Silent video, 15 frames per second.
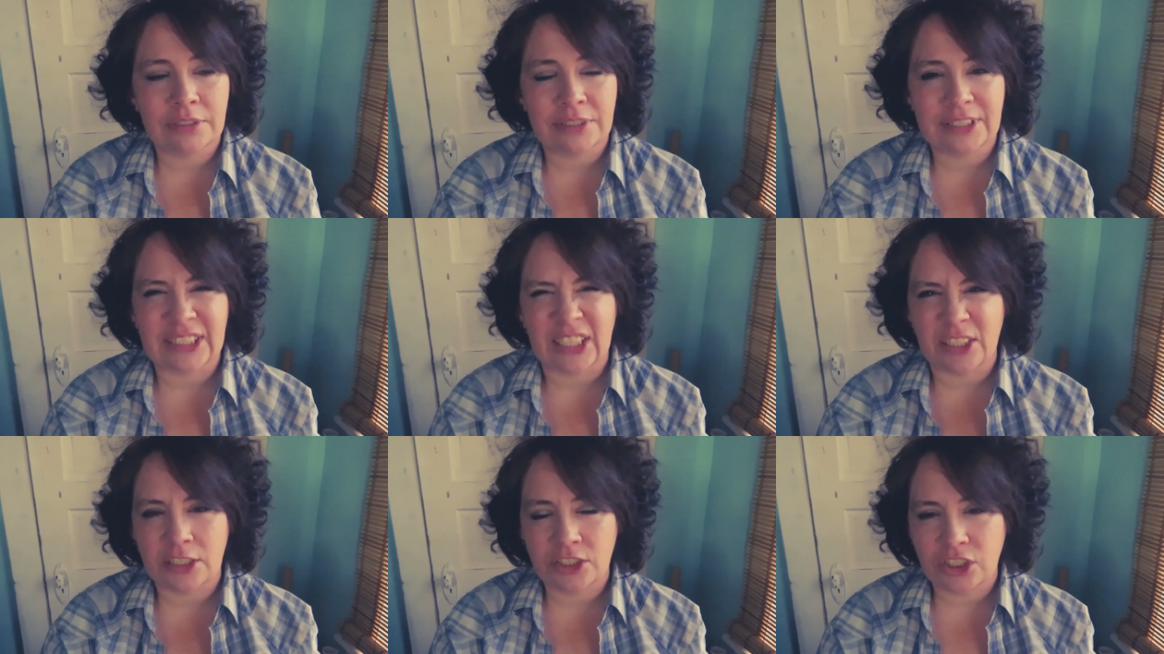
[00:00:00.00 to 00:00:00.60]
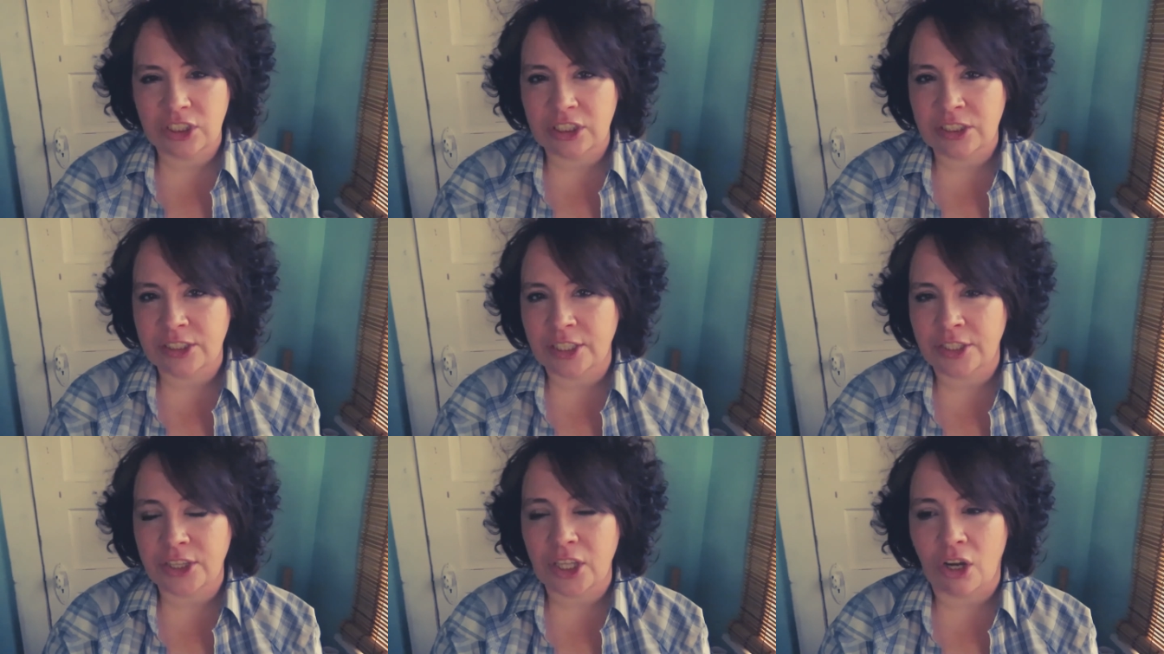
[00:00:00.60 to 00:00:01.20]
said it's just
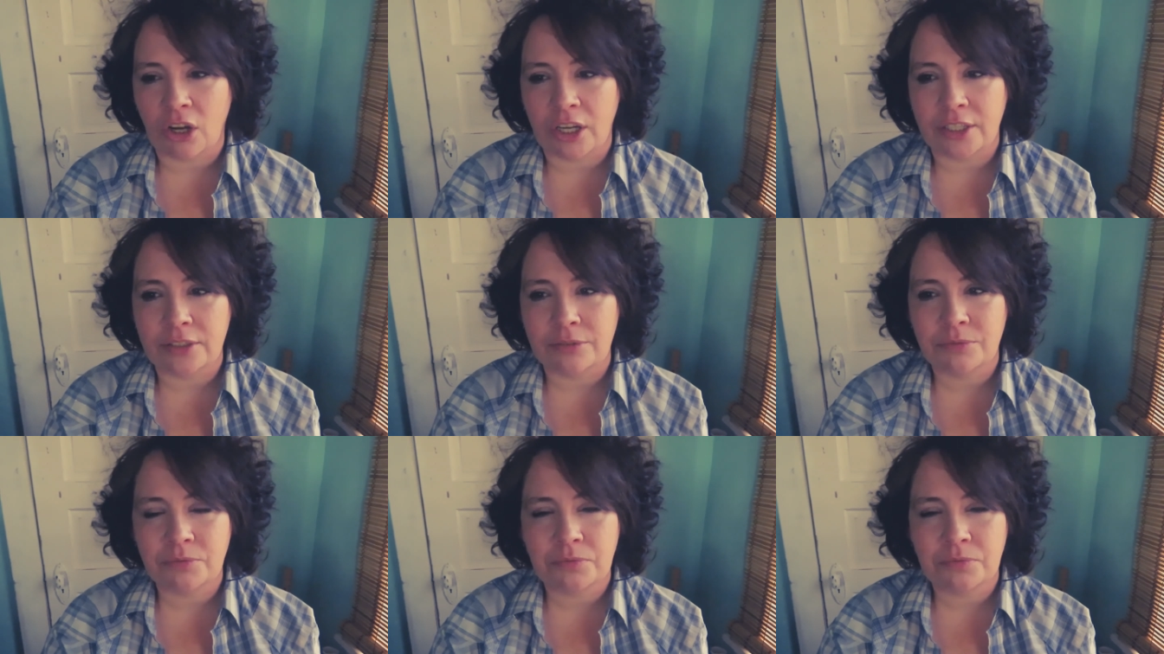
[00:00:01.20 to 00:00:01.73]
a thought,